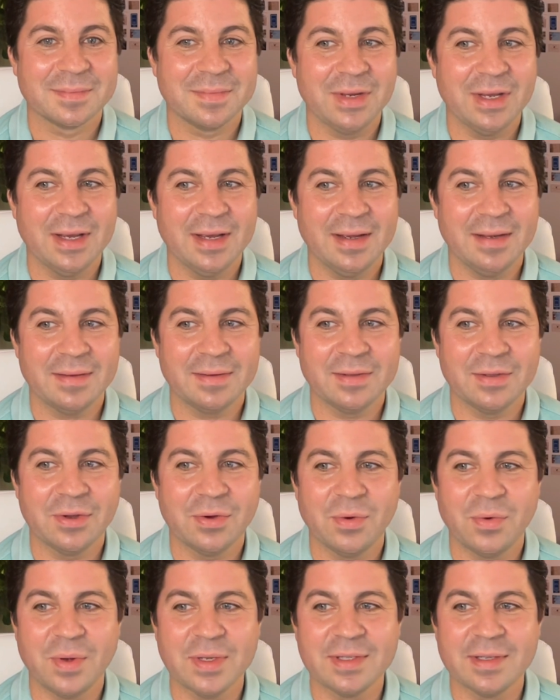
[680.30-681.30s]
Yeah,
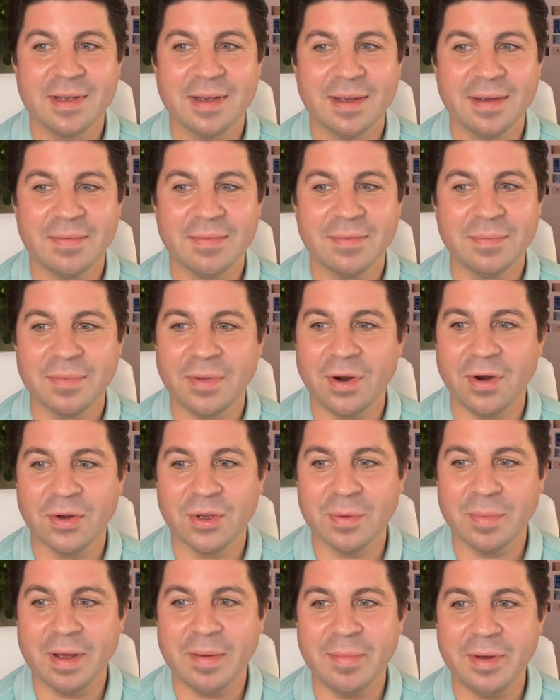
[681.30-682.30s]
no one wants to have
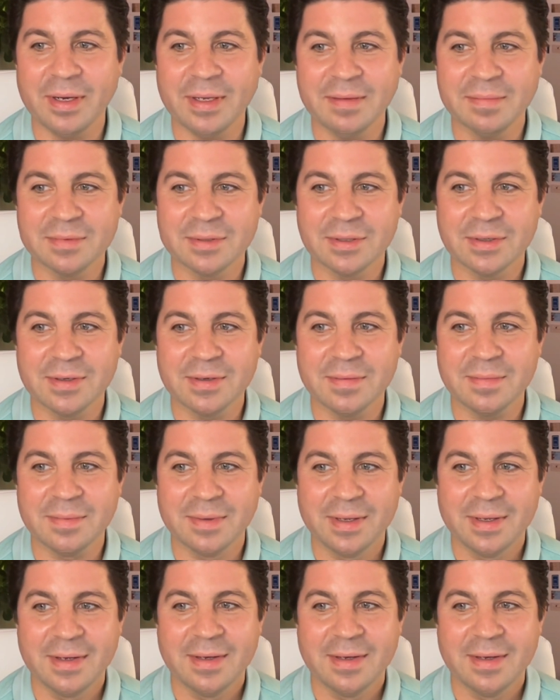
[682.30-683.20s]
argue about money, so